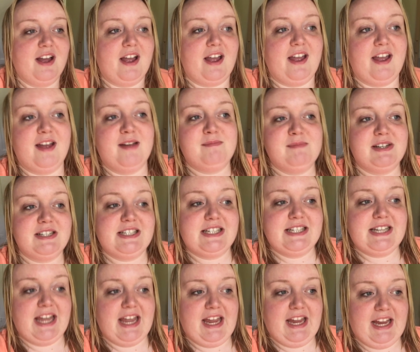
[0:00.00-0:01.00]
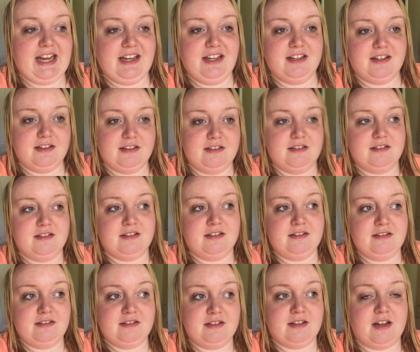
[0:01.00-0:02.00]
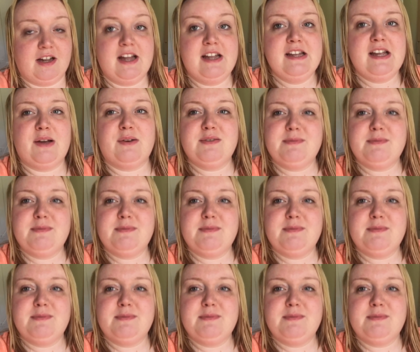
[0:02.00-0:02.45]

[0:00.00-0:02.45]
Today I